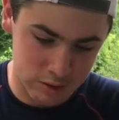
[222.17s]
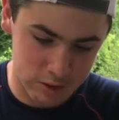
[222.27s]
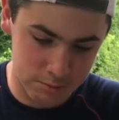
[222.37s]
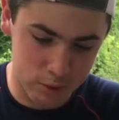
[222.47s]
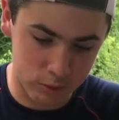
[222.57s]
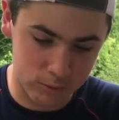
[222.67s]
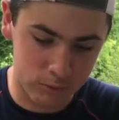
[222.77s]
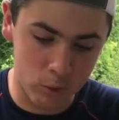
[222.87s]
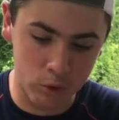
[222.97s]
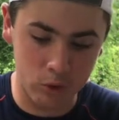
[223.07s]
Just poke
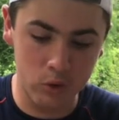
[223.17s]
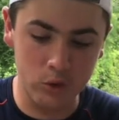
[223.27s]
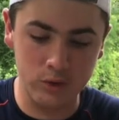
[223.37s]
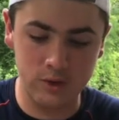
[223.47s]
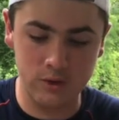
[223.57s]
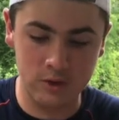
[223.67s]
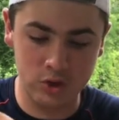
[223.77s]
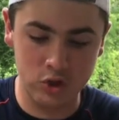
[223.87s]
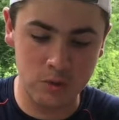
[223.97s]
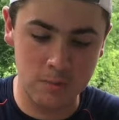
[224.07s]
4 holes, that
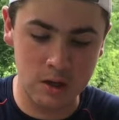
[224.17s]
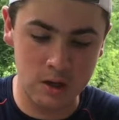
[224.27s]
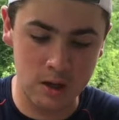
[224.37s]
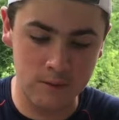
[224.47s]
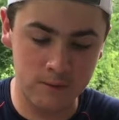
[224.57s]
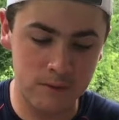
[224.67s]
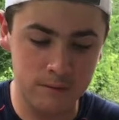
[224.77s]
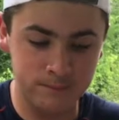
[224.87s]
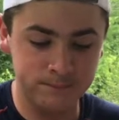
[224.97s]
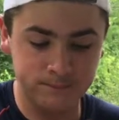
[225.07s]
should be enough.
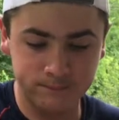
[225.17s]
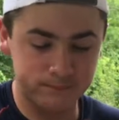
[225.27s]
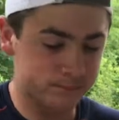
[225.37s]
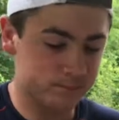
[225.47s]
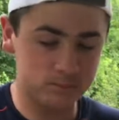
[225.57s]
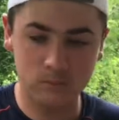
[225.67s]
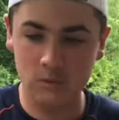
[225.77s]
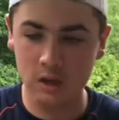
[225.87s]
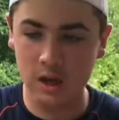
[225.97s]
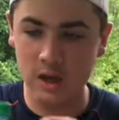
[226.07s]

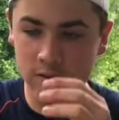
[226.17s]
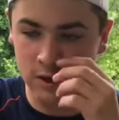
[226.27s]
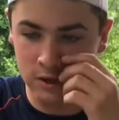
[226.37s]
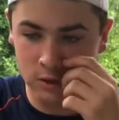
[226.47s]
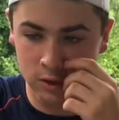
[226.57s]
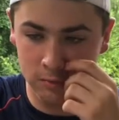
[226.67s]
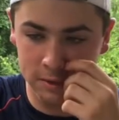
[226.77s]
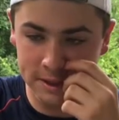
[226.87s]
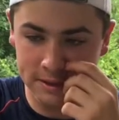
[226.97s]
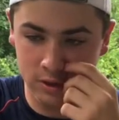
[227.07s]
And then you can
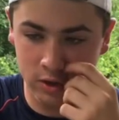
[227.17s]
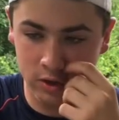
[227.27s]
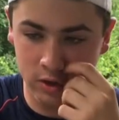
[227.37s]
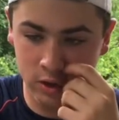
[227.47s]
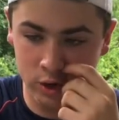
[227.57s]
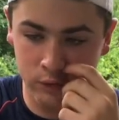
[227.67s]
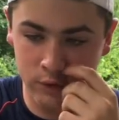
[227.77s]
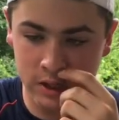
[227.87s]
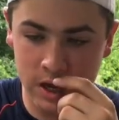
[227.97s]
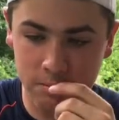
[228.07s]
place it
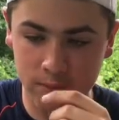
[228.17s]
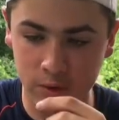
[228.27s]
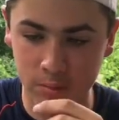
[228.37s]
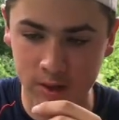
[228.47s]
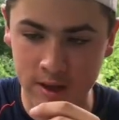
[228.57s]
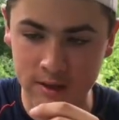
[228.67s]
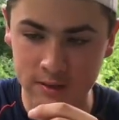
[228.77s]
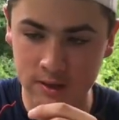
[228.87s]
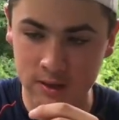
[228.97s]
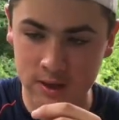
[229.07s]
over top of your plant,
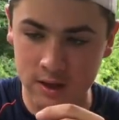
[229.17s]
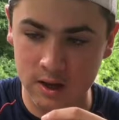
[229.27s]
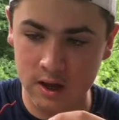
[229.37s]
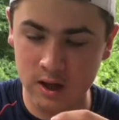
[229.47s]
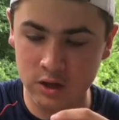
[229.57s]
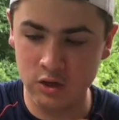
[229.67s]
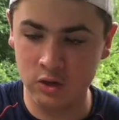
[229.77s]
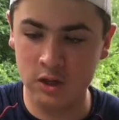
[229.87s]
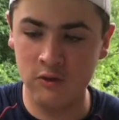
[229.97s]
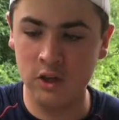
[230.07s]
and it
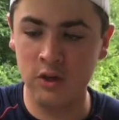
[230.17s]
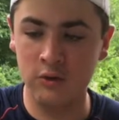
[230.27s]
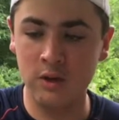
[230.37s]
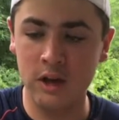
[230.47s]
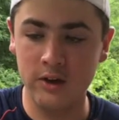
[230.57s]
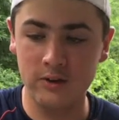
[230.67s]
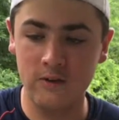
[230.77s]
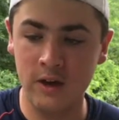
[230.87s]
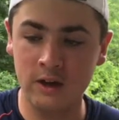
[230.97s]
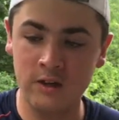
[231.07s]
should give it a greenhouse
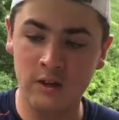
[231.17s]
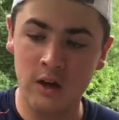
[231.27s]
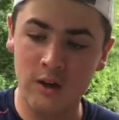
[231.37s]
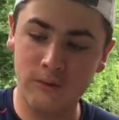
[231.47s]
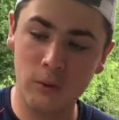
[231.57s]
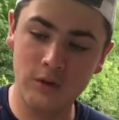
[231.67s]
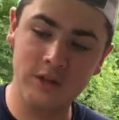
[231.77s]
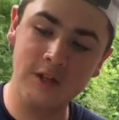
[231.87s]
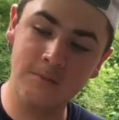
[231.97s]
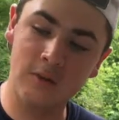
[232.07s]
effect. Of course,
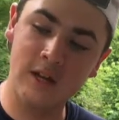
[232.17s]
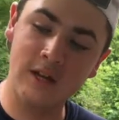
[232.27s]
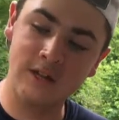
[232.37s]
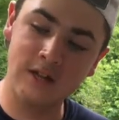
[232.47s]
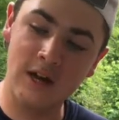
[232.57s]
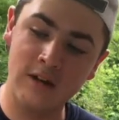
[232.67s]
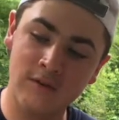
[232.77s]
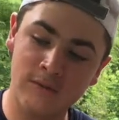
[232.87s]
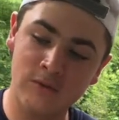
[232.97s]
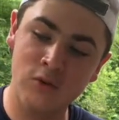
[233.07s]
this plant is kind
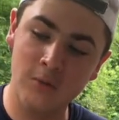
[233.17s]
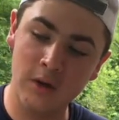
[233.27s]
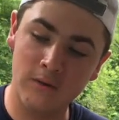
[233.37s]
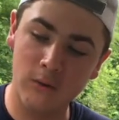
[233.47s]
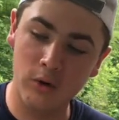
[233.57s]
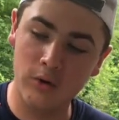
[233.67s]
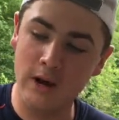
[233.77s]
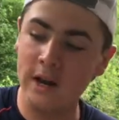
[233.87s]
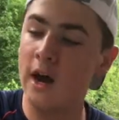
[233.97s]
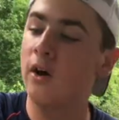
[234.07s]
of too big for it
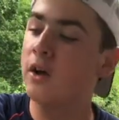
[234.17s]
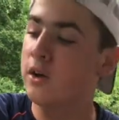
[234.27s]
right now,